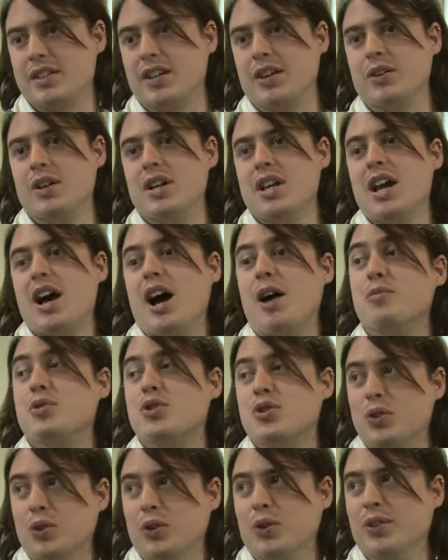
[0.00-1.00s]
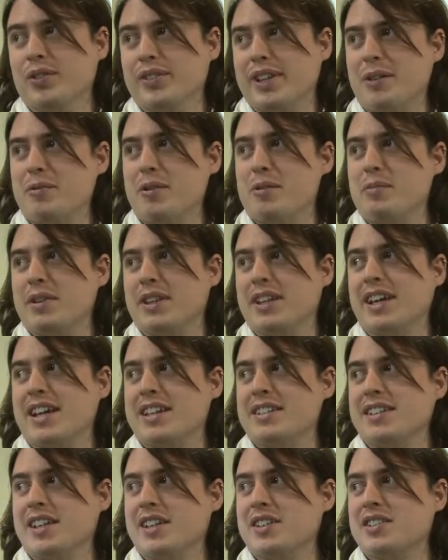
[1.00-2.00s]
So I'm sure that won't be the
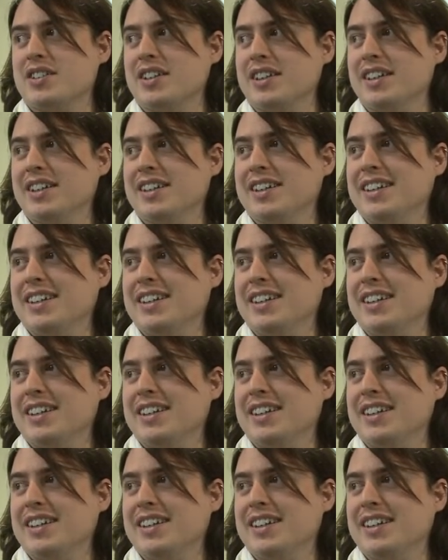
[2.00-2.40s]
case next year.